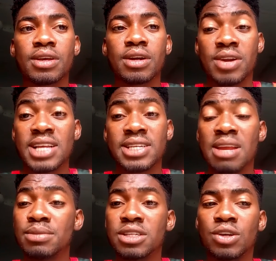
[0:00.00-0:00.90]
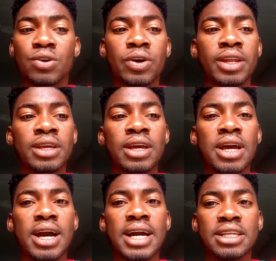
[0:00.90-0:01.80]
Christ said, let me see the coin.
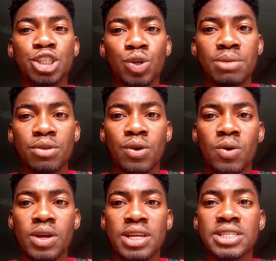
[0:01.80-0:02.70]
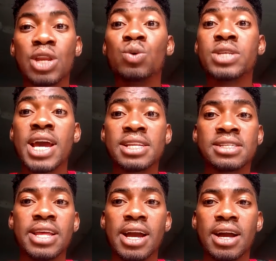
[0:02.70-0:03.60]
And they showed him the coin. He said, whose head is
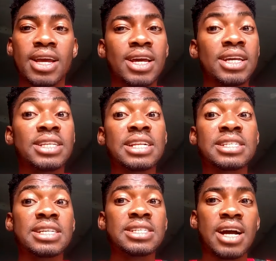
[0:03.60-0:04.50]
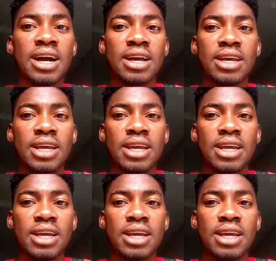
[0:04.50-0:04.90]
there? He said, Caesar.